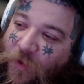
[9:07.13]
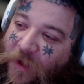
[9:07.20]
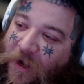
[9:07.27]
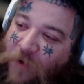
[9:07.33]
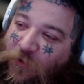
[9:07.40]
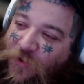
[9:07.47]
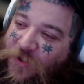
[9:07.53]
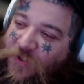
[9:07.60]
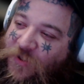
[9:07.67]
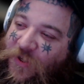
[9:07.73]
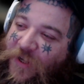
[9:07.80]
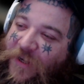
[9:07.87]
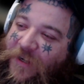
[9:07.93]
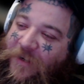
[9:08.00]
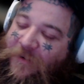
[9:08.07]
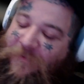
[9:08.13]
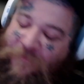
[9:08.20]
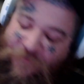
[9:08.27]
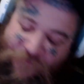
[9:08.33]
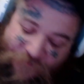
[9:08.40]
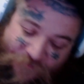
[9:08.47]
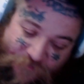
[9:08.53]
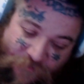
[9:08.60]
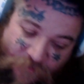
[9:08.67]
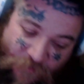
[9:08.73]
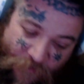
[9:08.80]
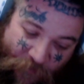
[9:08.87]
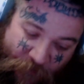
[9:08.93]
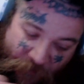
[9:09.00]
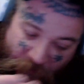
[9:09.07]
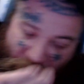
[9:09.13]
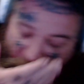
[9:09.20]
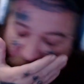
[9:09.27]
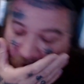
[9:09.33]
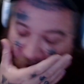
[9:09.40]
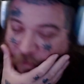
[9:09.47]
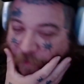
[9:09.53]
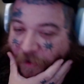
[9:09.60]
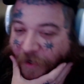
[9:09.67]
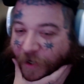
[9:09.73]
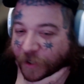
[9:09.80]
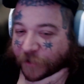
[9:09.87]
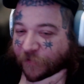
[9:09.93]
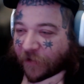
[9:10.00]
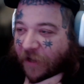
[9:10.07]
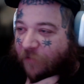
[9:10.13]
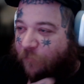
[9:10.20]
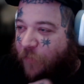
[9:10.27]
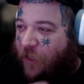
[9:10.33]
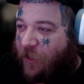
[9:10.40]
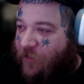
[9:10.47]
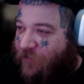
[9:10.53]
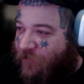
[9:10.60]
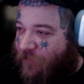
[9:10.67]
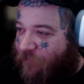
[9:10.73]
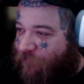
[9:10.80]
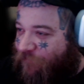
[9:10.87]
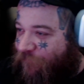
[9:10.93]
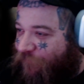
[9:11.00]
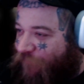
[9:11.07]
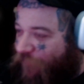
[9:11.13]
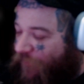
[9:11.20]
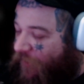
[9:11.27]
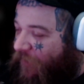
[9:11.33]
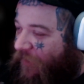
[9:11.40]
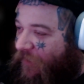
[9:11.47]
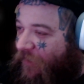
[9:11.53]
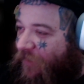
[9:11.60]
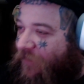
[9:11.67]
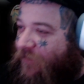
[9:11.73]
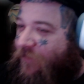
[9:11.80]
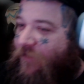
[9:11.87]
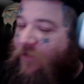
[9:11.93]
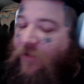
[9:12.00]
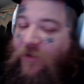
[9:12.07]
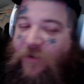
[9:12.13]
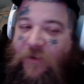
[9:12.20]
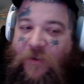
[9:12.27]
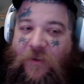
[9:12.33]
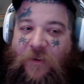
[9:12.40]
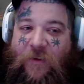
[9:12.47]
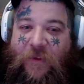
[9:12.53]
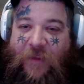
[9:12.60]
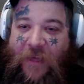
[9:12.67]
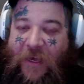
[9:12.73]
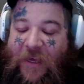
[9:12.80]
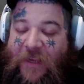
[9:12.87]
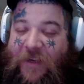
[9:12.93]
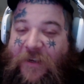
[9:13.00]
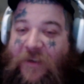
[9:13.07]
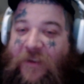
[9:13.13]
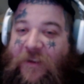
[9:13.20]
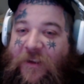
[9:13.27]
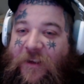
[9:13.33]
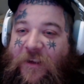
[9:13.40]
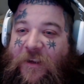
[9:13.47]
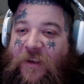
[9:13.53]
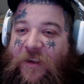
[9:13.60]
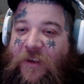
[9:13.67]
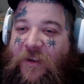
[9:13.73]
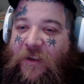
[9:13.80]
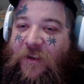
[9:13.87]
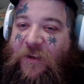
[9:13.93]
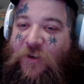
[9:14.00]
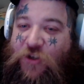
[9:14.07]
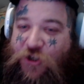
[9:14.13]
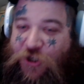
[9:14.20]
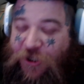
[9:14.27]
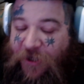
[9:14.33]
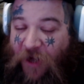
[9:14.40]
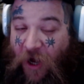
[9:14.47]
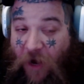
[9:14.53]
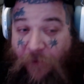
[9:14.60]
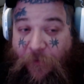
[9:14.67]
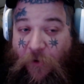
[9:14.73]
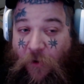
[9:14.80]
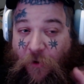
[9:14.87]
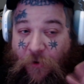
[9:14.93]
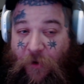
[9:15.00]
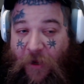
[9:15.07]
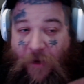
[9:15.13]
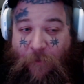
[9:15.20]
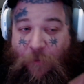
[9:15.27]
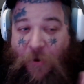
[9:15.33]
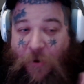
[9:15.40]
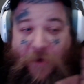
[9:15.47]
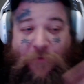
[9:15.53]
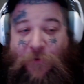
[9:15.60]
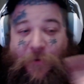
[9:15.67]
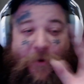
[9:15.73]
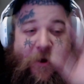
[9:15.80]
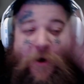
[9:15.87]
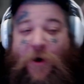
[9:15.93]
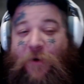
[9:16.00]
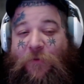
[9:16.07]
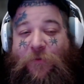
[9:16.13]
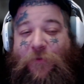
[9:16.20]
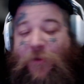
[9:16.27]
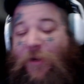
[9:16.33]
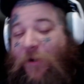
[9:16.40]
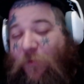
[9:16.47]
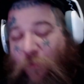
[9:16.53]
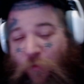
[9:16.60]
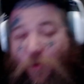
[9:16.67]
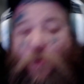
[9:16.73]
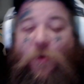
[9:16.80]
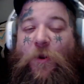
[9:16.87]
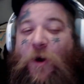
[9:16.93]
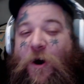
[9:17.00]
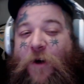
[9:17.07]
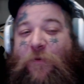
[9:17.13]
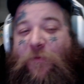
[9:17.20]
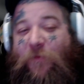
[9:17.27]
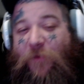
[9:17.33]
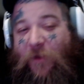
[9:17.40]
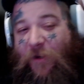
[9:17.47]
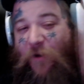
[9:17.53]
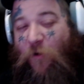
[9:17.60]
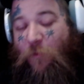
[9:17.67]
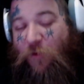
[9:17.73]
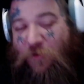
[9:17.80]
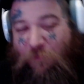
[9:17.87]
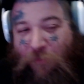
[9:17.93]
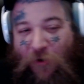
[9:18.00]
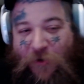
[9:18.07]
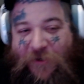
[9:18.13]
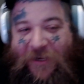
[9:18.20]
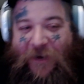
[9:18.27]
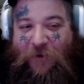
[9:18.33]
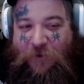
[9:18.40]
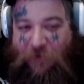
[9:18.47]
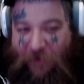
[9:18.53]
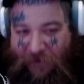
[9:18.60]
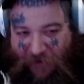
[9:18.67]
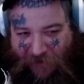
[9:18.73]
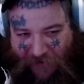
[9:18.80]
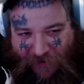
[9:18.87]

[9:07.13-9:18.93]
I was just like, nope, they cost $5. And then she huffled and puffled off, like rolled off, like almost burnt out. She was like,